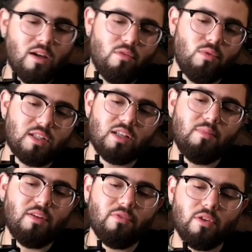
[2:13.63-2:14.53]
One's gonna
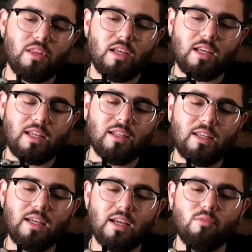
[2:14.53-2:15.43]
be for the
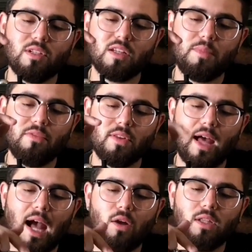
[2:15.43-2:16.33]
inlet and one's gonna be for
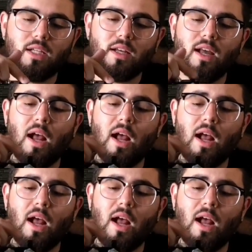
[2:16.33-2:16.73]
the outlet.